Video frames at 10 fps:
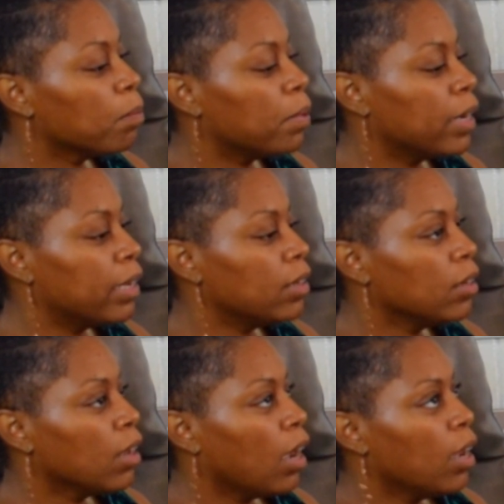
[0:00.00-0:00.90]
But
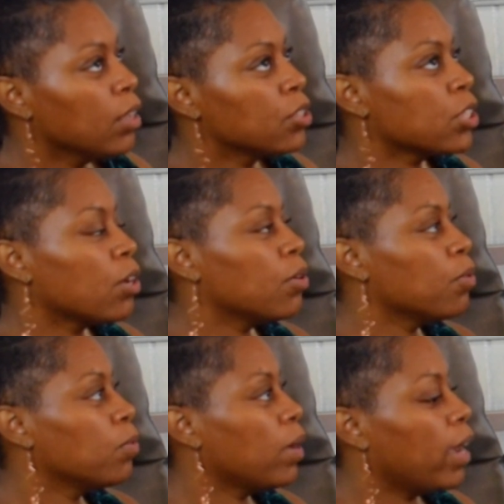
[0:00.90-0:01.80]

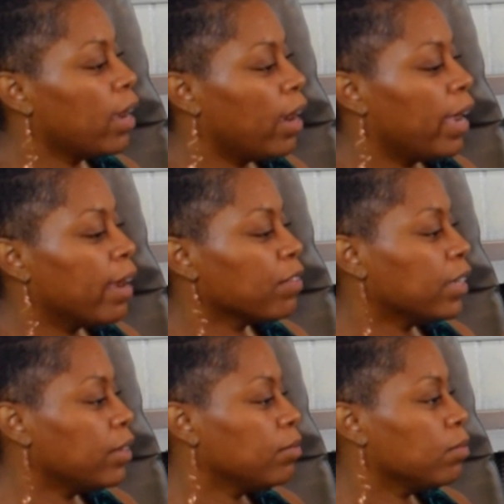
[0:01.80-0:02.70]
so
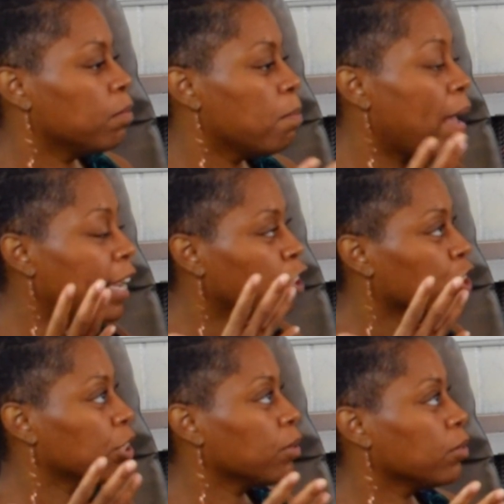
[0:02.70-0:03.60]
every
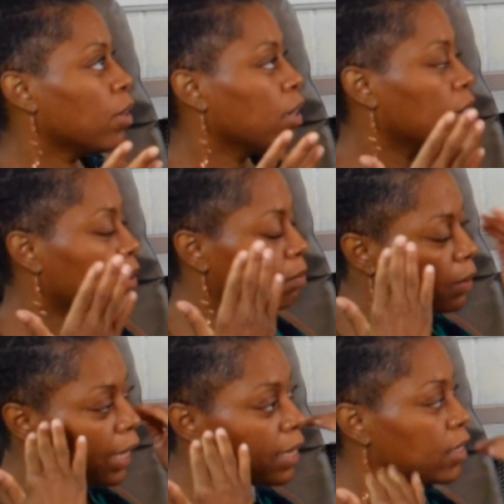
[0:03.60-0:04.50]
major
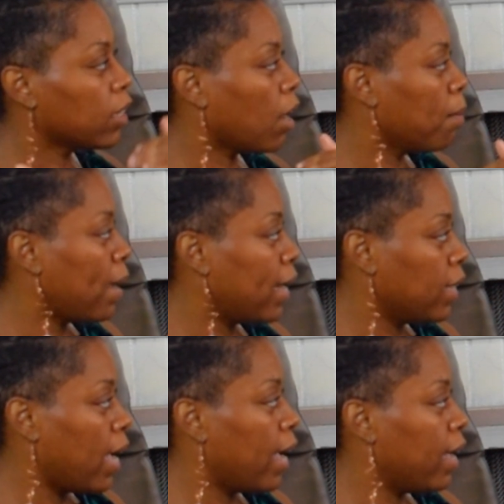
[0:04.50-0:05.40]
place in our body
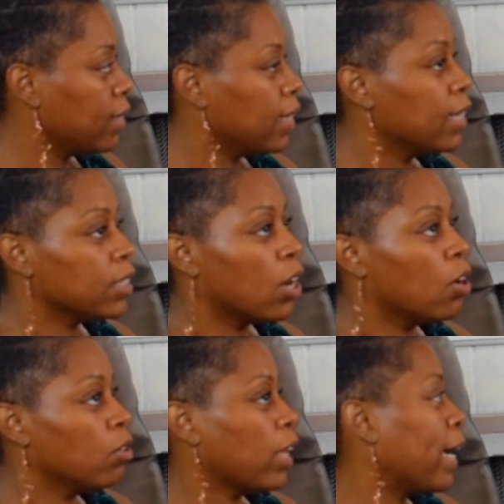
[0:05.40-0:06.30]
has its
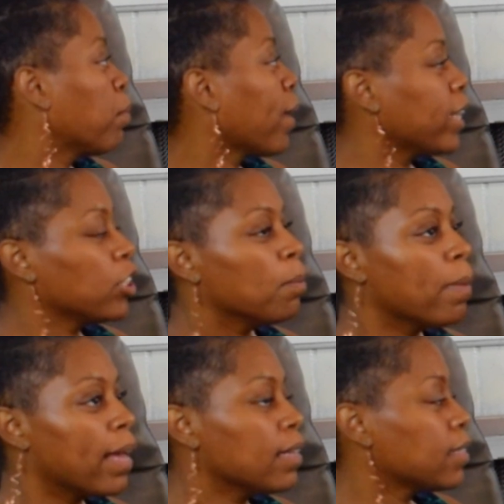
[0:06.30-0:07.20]
own like branch of
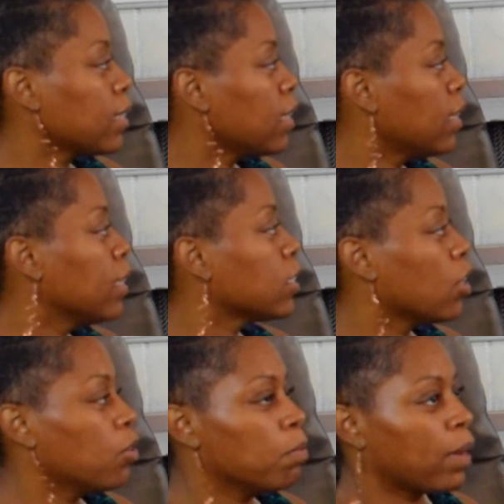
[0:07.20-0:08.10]
medicine, its
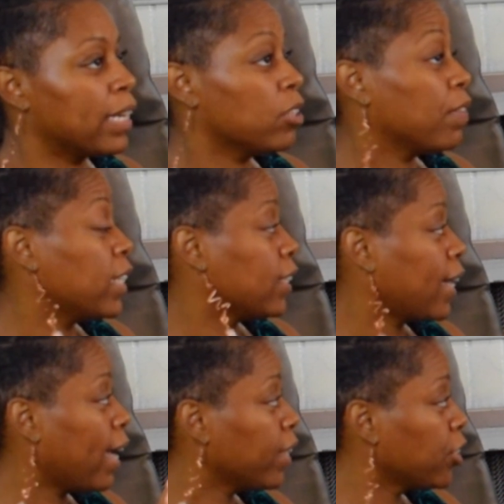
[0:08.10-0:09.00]
own branch of
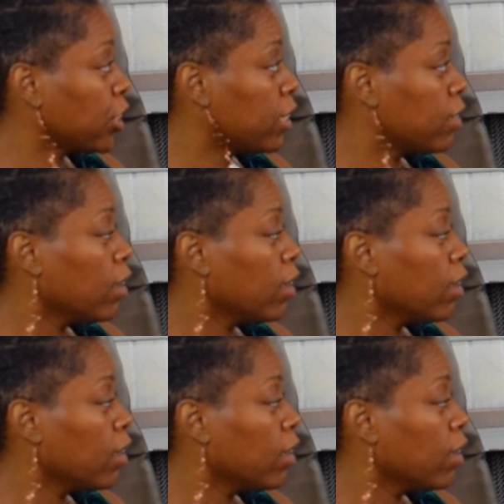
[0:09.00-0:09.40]
education.